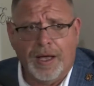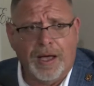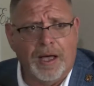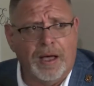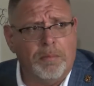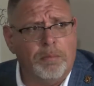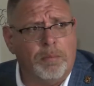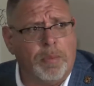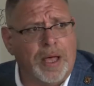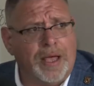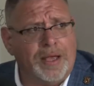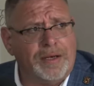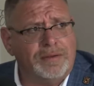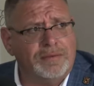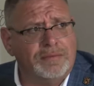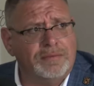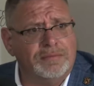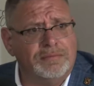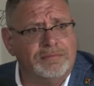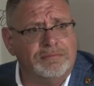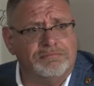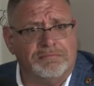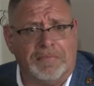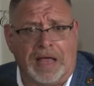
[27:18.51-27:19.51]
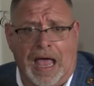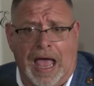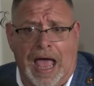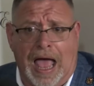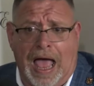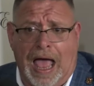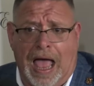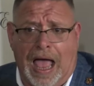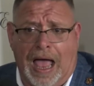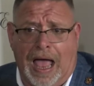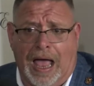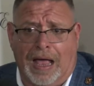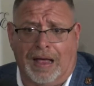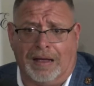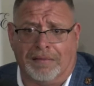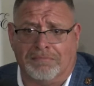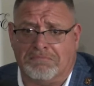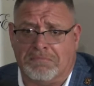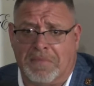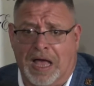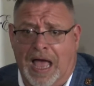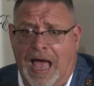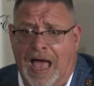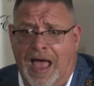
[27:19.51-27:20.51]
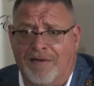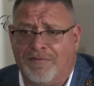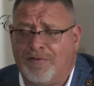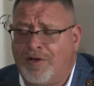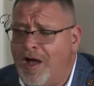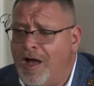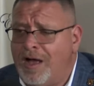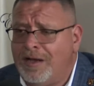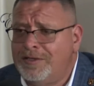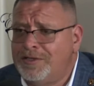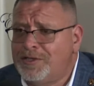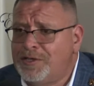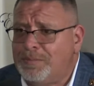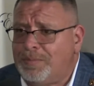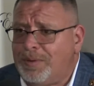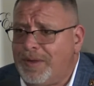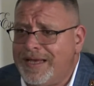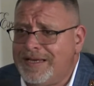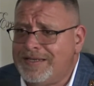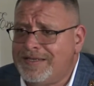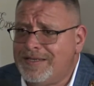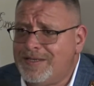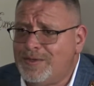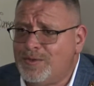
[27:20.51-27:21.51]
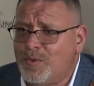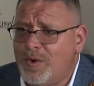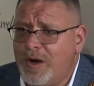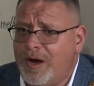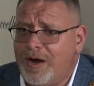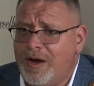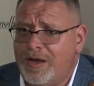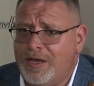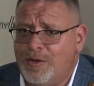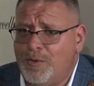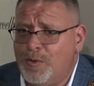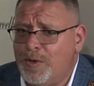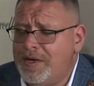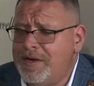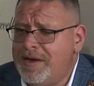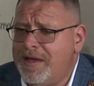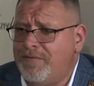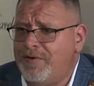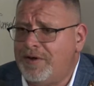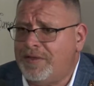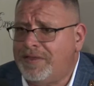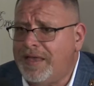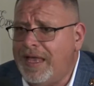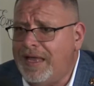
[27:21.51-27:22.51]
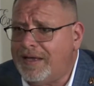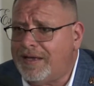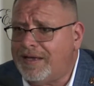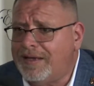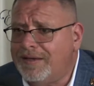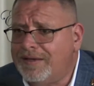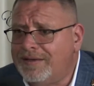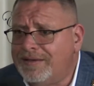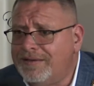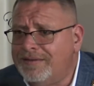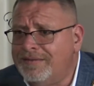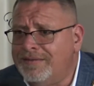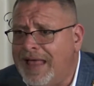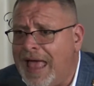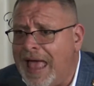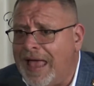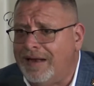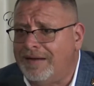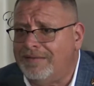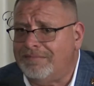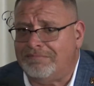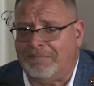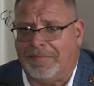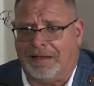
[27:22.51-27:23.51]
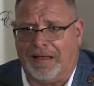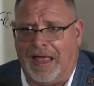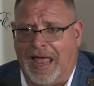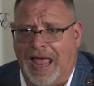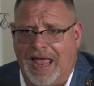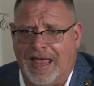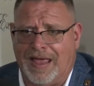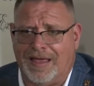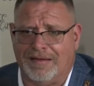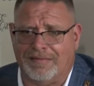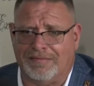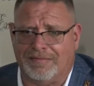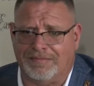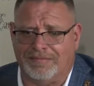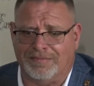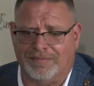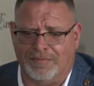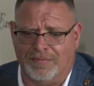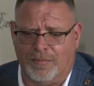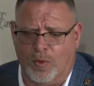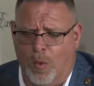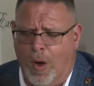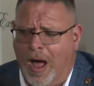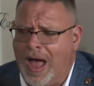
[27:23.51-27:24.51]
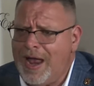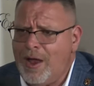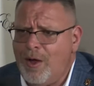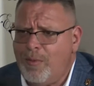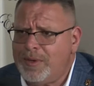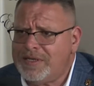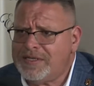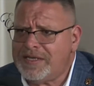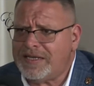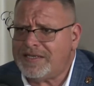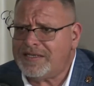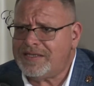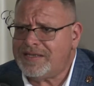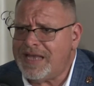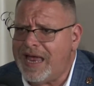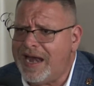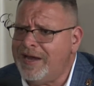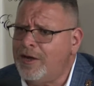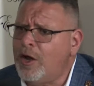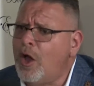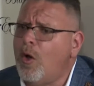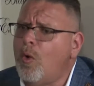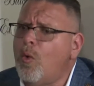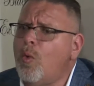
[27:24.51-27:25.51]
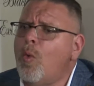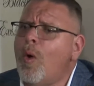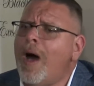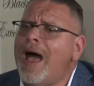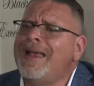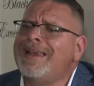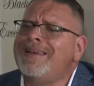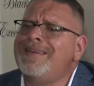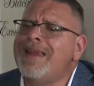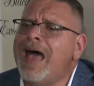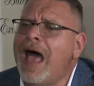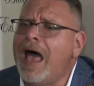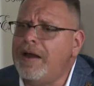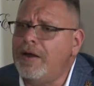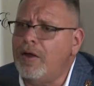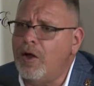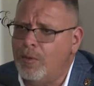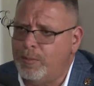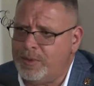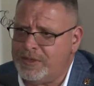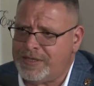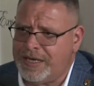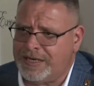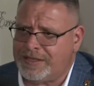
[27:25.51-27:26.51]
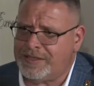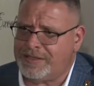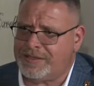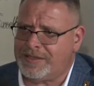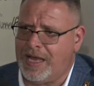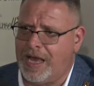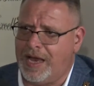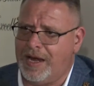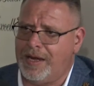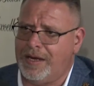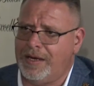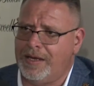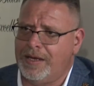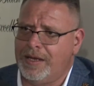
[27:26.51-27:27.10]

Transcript: But I've gone to places where you would never think that, hey, why Opus X Society? No, why not Opus X Society?